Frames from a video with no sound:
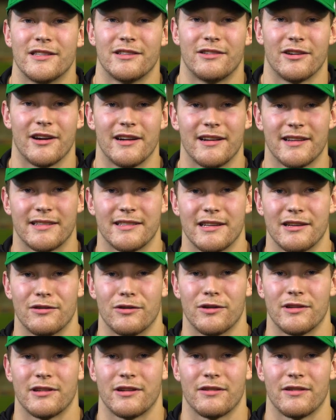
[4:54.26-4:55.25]
it's great to see
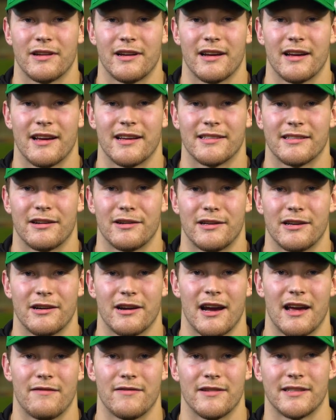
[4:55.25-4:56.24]
North Dakota guys out
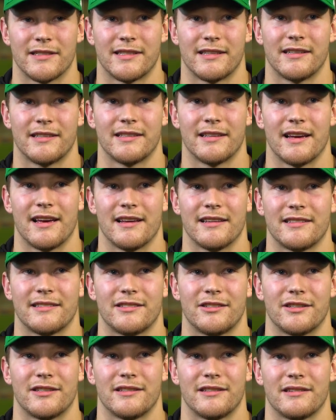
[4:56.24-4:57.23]
here having success
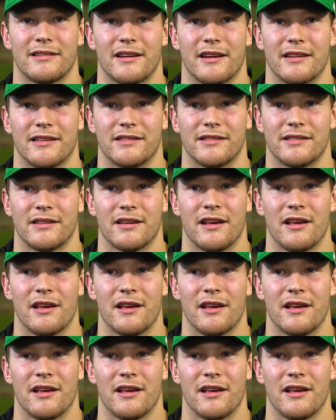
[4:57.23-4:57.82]
just because,